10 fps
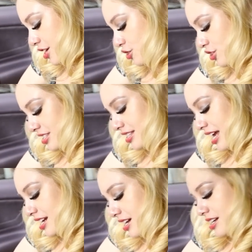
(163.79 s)
You just
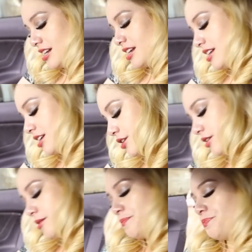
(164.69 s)
slide it in
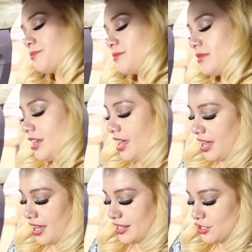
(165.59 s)
here
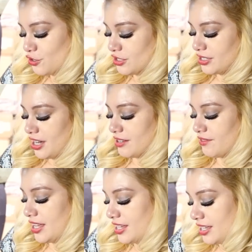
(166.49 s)
and you just kind
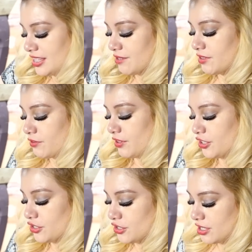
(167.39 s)
of like leave it
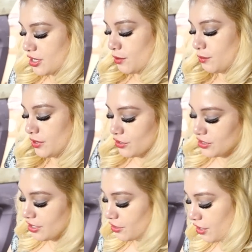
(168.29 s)
flushed with your
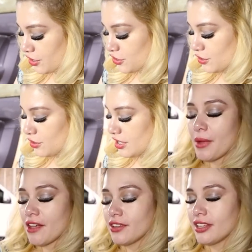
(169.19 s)
center console.
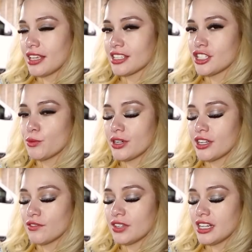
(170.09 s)
I feel like this is pretty
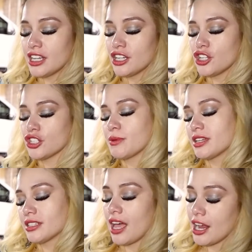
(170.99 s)
convenient, just
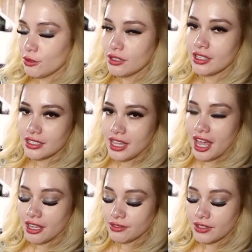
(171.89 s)
because I know it does
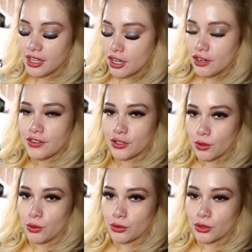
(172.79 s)
have for you to
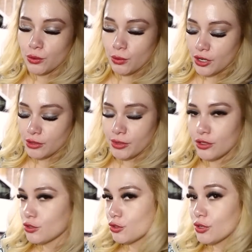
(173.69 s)
hold water
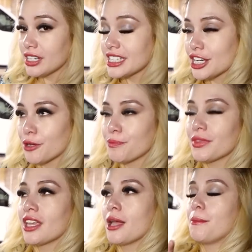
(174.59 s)
bottles or drinks here.
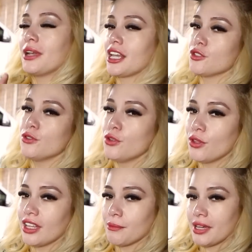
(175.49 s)
But I do
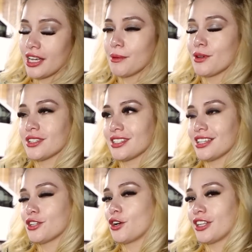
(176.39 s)
know that in my Camaro, since
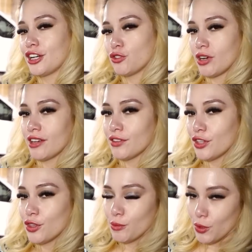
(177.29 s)
that's the car that I drive
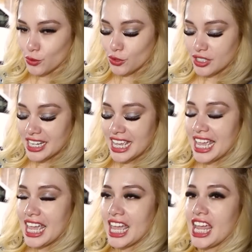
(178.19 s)
the most,
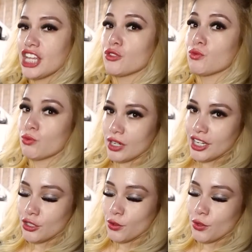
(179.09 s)
it's
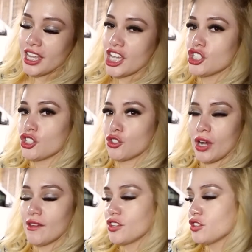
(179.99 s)
really annoying just
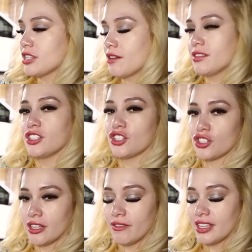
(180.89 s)
driving, just having to
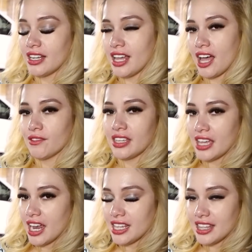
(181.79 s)
shift and
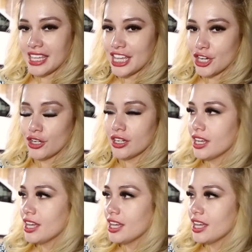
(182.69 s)
having anything here.